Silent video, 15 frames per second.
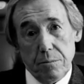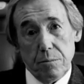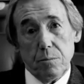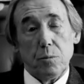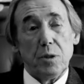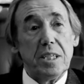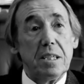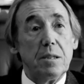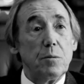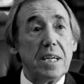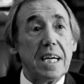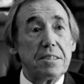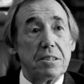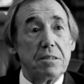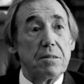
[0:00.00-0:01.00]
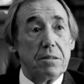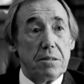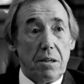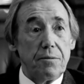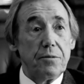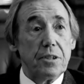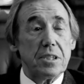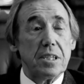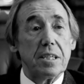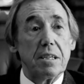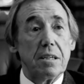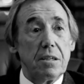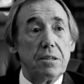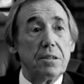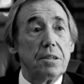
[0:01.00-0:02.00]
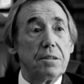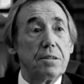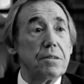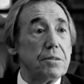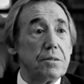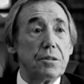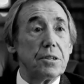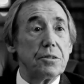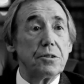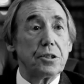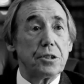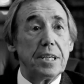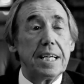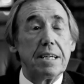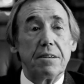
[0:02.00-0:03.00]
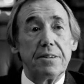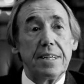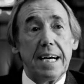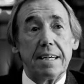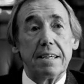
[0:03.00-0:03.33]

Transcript: we had to obviously learn and train on that.